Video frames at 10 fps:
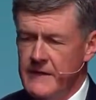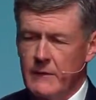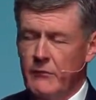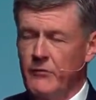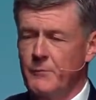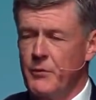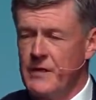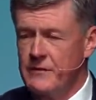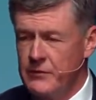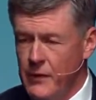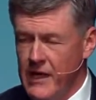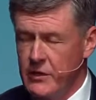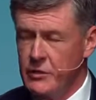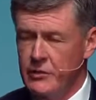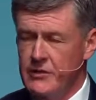They were spread throughout
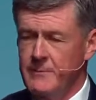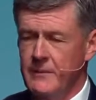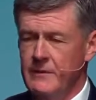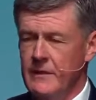Europe,